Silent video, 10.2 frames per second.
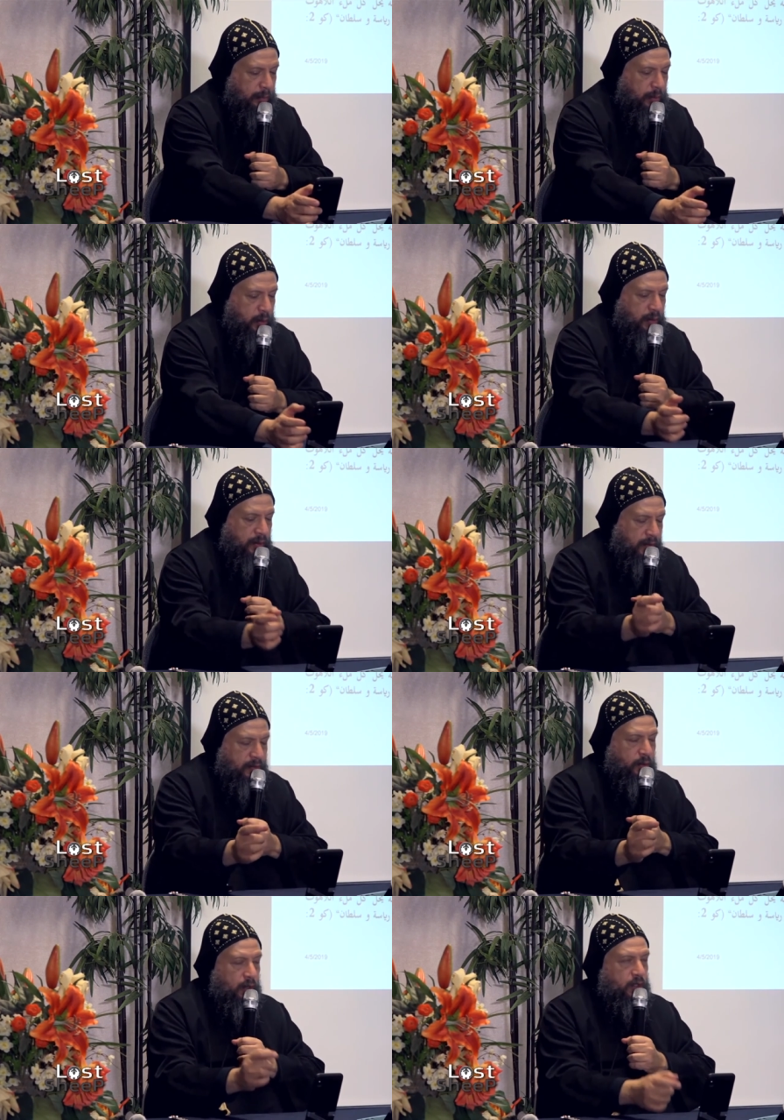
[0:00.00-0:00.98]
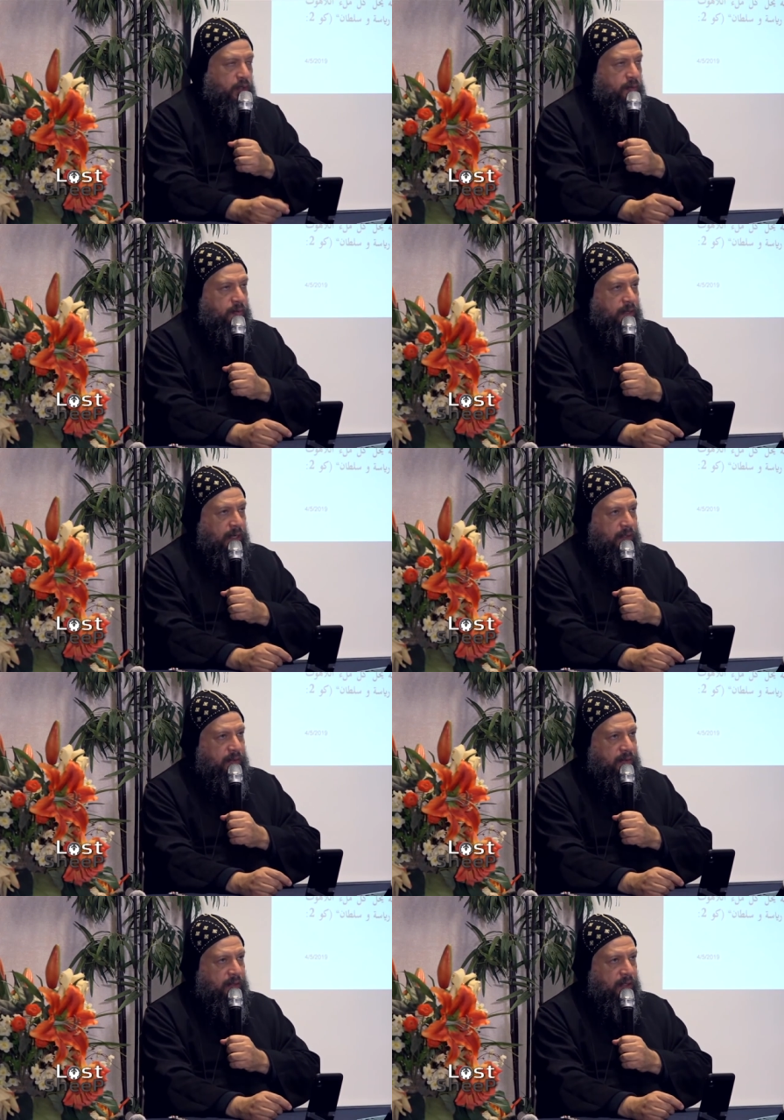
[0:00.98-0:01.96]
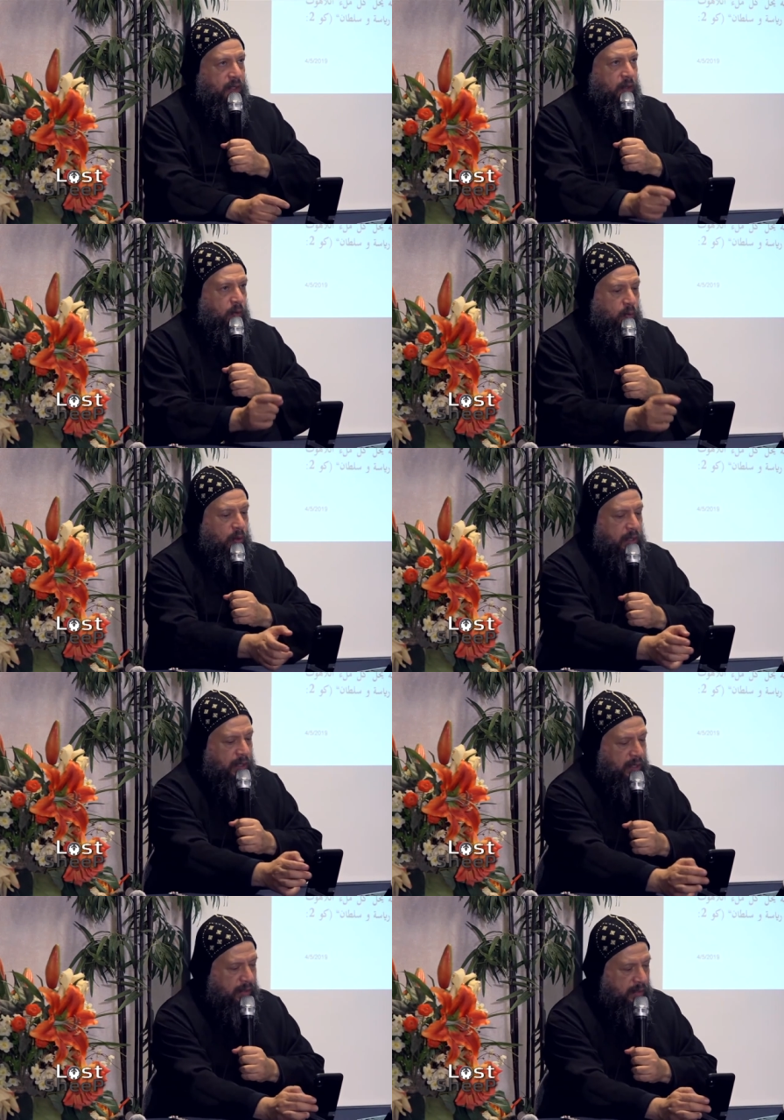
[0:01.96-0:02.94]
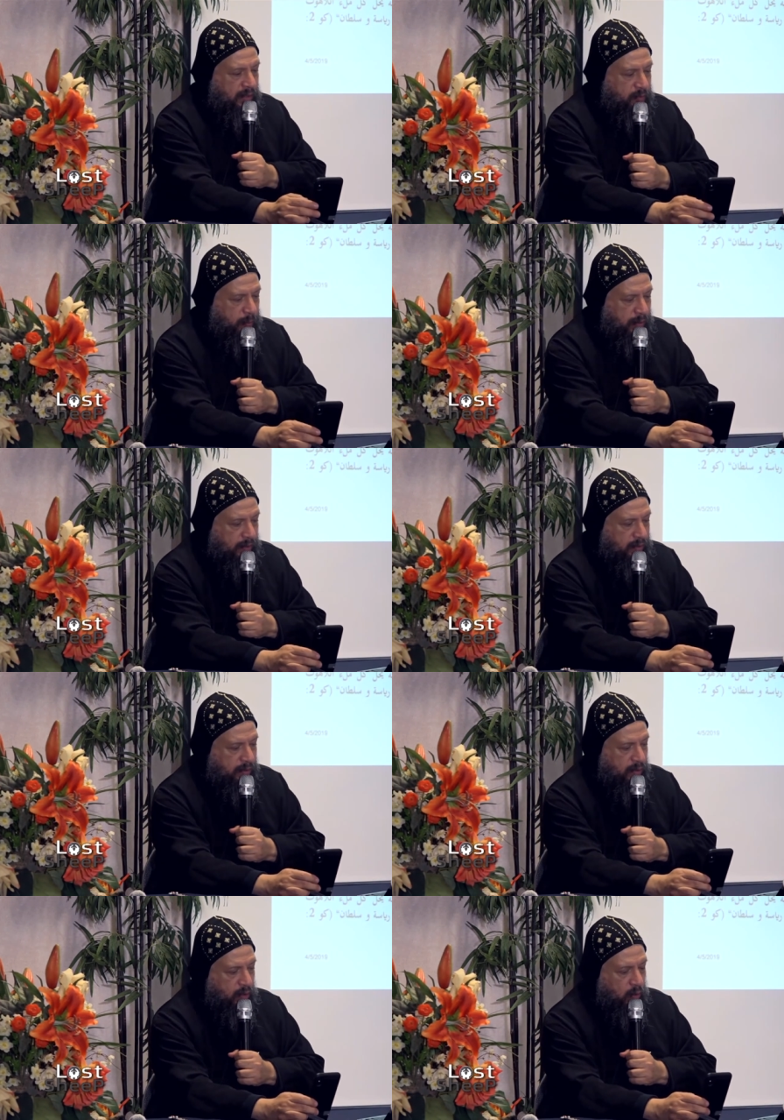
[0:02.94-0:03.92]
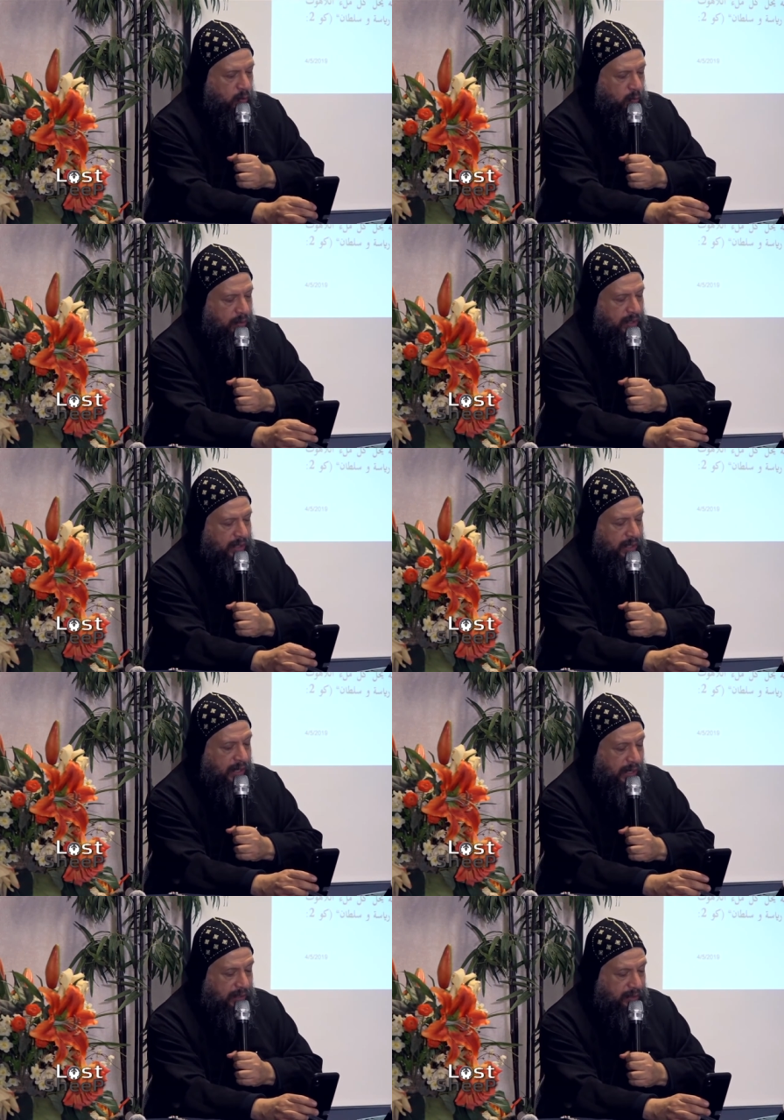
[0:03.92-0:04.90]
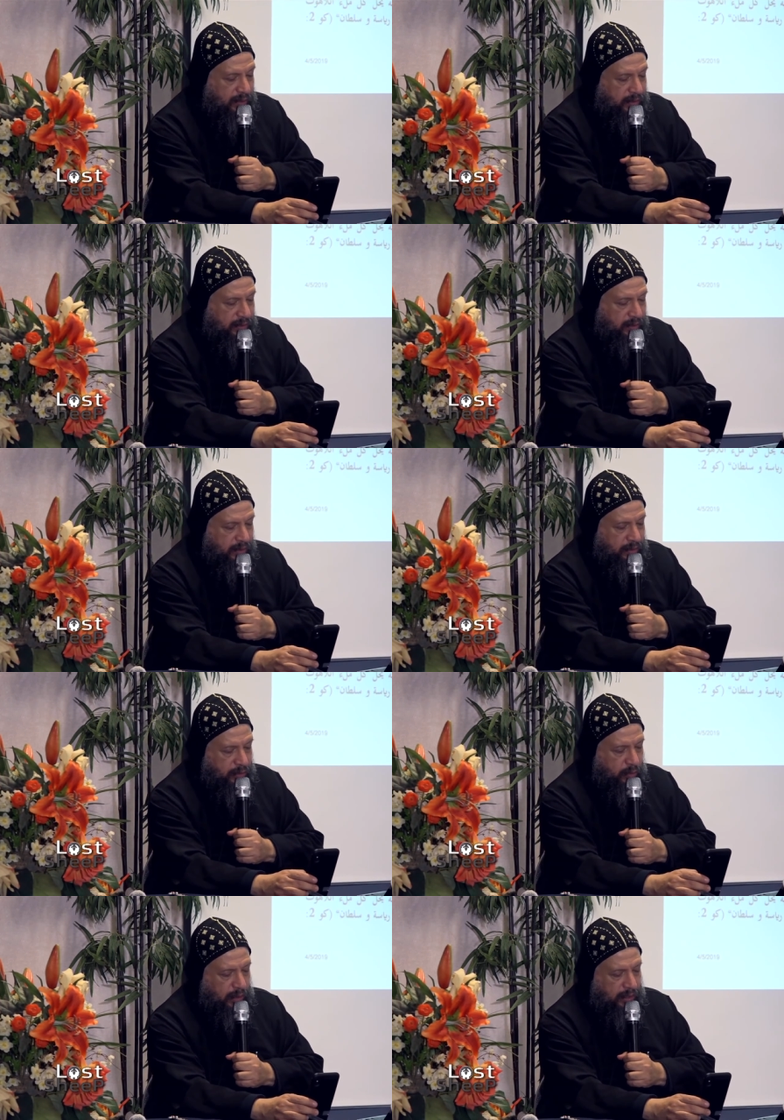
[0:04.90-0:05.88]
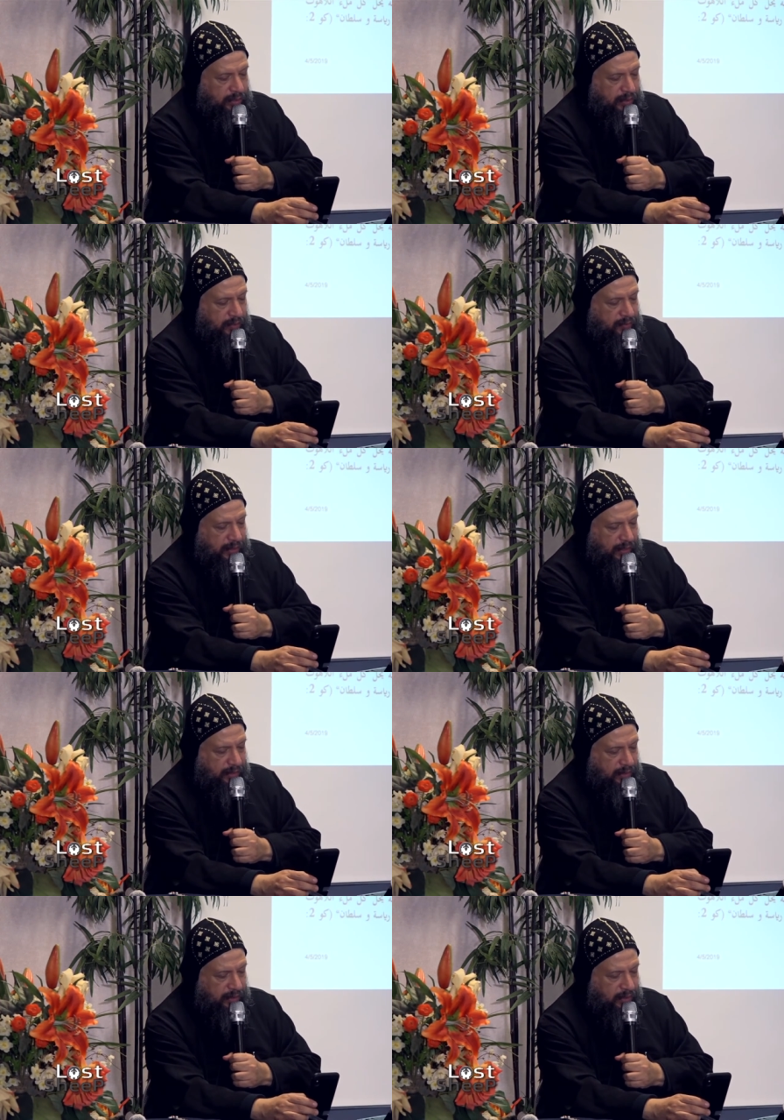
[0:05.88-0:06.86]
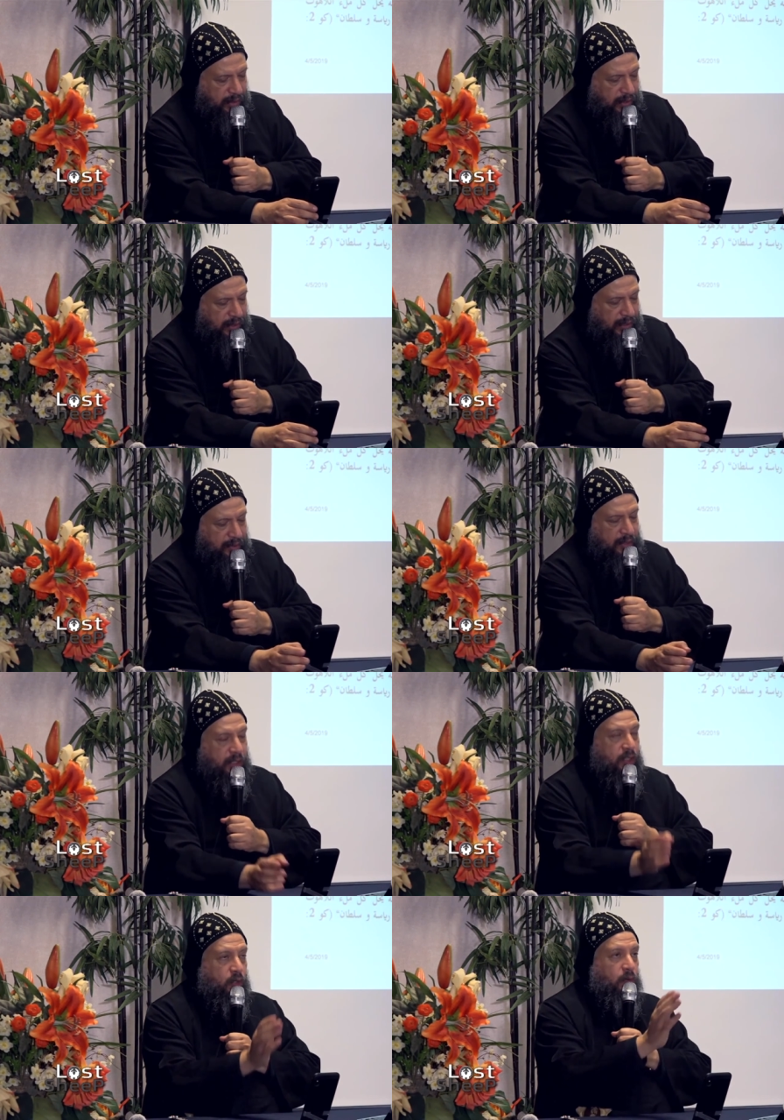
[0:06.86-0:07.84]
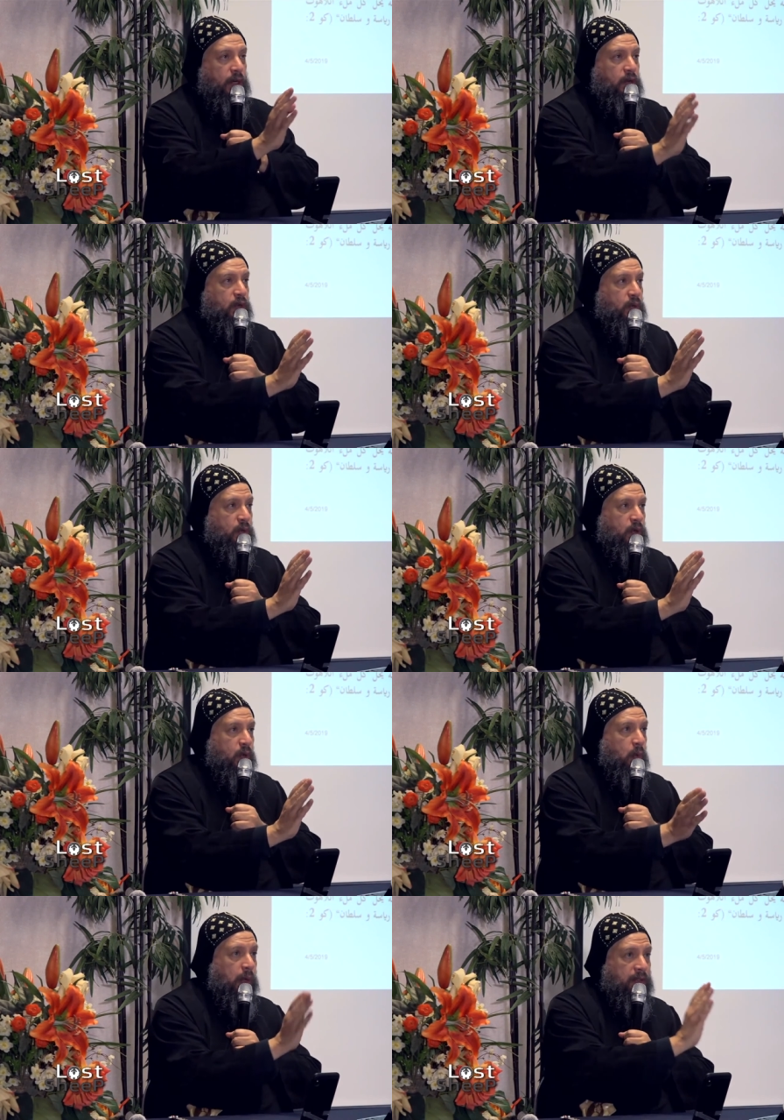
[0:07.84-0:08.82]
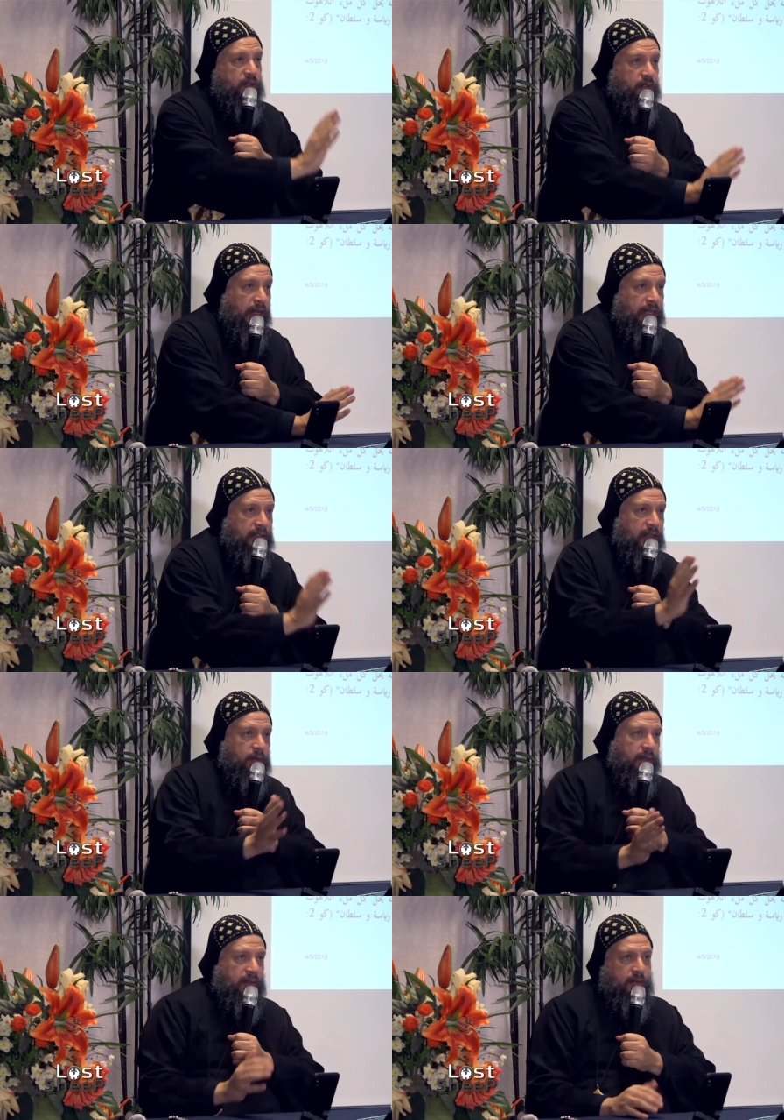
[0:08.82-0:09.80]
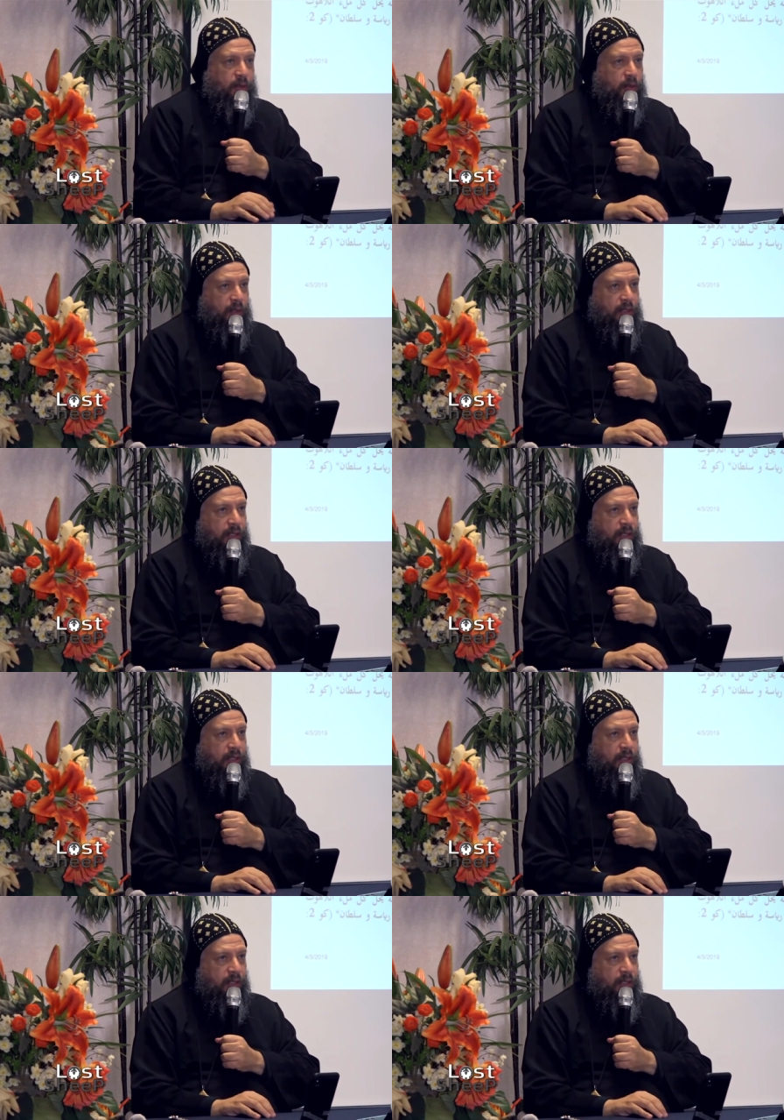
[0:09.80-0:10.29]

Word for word: Because this knowledge of Christ, walking in the Spirit, will enlighten your understanding. And then you will know what's right and what's wrong.